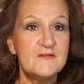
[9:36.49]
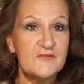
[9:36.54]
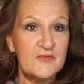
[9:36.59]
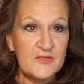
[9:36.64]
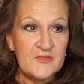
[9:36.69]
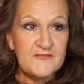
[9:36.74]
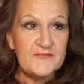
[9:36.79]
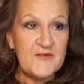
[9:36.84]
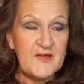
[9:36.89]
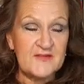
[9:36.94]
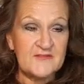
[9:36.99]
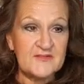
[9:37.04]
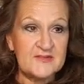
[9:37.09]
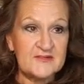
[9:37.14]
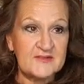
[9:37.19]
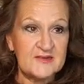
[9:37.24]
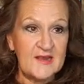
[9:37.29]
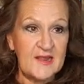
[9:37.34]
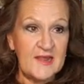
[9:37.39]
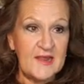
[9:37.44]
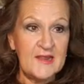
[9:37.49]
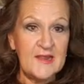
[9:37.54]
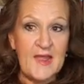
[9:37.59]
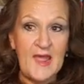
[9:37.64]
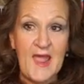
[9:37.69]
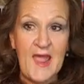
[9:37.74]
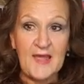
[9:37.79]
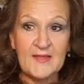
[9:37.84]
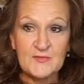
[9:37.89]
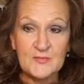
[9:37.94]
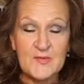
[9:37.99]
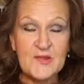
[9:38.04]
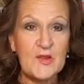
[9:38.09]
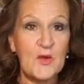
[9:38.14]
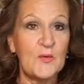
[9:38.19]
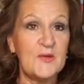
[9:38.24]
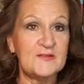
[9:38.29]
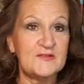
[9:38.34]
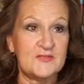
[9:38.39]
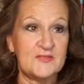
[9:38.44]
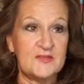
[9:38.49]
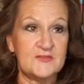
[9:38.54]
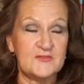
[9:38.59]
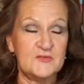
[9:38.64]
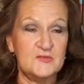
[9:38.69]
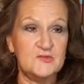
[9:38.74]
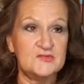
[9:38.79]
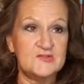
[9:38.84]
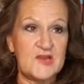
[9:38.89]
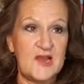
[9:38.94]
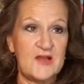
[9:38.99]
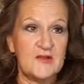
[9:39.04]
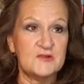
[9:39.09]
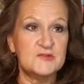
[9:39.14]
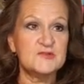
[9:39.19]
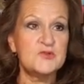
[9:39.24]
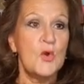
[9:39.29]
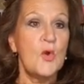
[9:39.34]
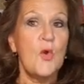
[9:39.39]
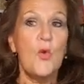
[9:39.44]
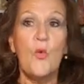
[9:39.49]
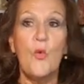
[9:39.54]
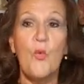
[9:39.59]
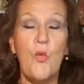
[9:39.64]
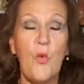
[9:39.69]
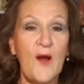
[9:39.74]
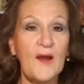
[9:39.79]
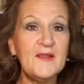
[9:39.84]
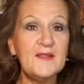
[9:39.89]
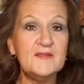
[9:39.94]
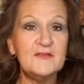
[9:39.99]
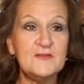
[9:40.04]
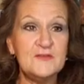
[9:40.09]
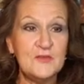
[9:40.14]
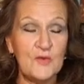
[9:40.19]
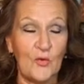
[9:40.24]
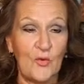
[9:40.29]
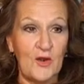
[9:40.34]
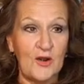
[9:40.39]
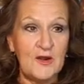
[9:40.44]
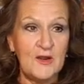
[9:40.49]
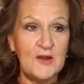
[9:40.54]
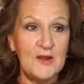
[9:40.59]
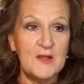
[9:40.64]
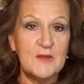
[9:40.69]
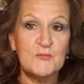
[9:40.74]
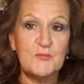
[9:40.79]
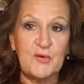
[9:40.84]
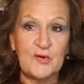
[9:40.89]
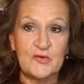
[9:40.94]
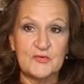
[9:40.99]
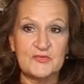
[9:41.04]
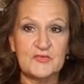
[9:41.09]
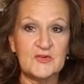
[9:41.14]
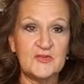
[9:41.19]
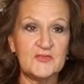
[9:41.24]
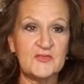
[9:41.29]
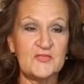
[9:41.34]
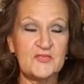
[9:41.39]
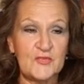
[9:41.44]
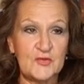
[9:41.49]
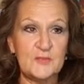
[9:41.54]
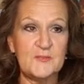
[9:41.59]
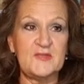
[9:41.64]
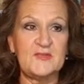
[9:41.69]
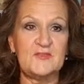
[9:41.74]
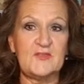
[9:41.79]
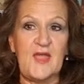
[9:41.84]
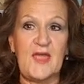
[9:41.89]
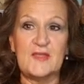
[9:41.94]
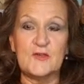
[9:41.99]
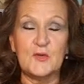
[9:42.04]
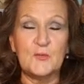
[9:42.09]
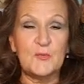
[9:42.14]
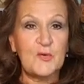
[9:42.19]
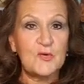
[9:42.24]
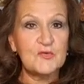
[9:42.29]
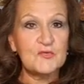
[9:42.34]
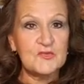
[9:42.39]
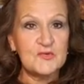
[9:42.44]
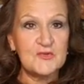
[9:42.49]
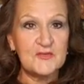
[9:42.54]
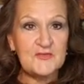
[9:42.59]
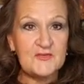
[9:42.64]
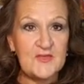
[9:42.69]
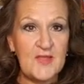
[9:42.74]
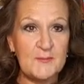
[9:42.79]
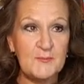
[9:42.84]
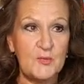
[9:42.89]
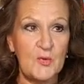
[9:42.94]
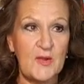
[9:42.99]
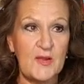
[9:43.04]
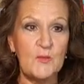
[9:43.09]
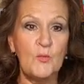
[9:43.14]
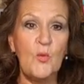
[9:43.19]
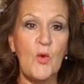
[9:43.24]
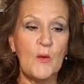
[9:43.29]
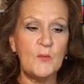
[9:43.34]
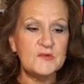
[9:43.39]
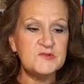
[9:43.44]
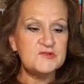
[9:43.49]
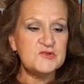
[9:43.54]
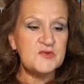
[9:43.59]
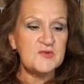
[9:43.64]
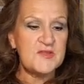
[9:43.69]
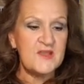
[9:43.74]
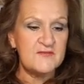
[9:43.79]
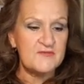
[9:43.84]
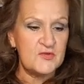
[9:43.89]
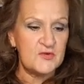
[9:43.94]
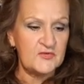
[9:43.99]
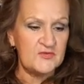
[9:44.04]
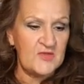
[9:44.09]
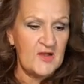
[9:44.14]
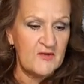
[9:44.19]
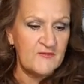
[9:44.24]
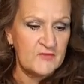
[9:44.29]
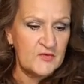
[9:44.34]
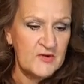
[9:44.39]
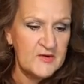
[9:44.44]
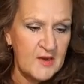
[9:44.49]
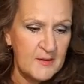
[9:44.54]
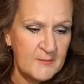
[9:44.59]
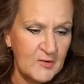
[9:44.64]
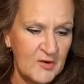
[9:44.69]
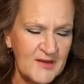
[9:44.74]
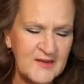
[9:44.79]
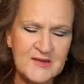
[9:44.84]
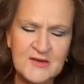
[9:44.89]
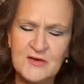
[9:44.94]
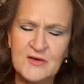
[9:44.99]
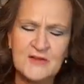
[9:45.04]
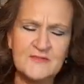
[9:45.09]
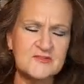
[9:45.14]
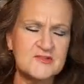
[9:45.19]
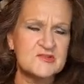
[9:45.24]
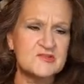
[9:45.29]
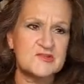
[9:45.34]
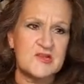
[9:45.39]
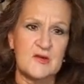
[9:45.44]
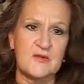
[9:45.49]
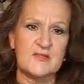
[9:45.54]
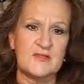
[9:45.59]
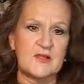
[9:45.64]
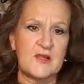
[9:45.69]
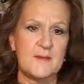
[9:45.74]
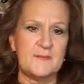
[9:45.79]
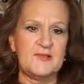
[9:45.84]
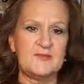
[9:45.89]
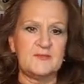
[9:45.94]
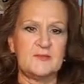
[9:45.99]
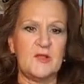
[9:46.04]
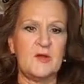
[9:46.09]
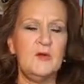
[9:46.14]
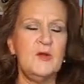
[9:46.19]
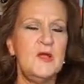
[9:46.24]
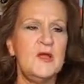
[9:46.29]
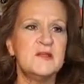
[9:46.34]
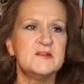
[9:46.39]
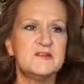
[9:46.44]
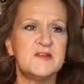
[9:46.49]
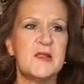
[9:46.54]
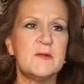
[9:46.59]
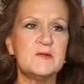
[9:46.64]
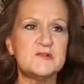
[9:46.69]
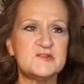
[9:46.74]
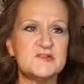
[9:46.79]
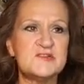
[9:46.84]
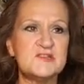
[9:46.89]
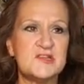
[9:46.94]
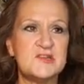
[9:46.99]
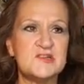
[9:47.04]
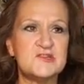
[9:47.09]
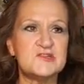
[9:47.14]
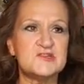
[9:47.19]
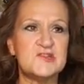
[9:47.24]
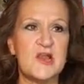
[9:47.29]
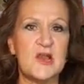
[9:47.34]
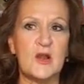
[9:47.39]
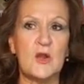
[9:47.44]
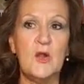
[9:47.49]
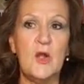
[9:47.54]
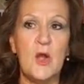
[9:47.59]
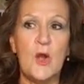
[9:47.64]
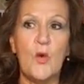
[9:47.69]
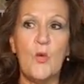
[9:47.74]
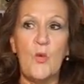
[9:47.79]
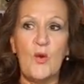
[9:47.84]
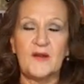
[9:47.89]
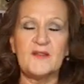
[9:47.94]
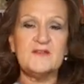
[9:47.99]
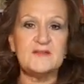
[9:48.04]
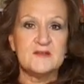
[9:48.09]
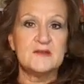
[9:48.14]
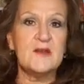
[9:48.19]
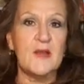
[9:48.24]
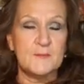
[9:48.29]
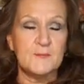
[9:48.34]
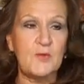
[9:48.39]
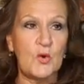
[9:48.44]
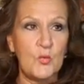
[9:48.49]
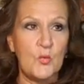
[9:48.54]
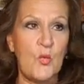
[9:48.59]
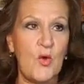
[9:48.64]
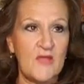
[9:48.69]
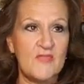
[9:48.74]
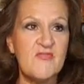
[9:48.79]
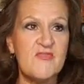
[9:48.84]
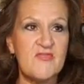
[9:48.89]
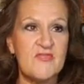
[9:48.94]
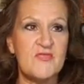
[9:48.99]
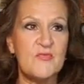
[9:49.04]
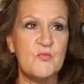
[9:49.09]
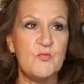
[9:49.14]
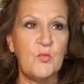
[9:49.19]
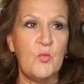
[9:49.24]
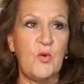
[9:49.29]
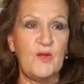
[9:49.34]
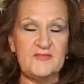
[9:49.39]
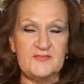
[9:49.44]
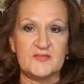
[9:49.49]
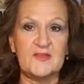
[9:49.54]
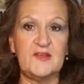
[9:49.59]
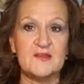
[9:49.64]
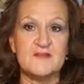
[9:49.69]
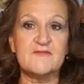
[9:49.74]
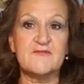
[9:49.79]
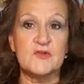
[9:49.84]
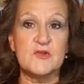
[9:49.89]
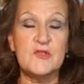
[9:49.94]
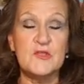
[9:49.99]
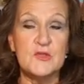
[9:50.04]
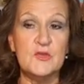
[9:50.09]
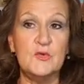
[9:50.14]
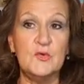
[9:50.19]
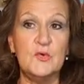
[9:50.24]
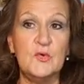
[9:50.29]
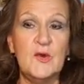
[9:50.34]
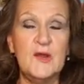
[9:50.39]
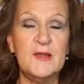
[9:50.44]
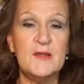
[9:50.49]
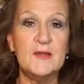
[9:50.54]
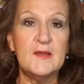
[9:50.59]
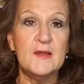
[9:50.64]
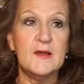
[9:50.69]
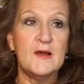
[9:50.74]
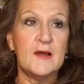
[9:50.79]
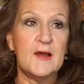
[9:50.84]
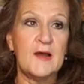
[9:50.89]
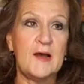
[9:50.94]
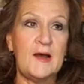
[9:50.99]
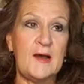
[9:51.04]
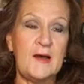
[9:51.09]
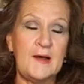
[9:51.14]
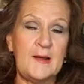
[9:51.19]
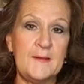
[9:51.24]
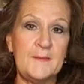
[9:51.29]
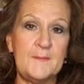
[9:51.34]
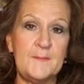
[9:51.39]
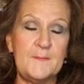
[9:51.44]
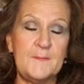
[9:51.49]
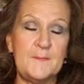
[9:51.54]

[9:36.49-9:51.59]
for the fun of it today, as we go into this new challenge, what is your personal thermostat, your personal set point. What would you give yourself for a number? And you don't have to share it in the comments below. Today we're just going to share what is the number one, what's in it for you uh,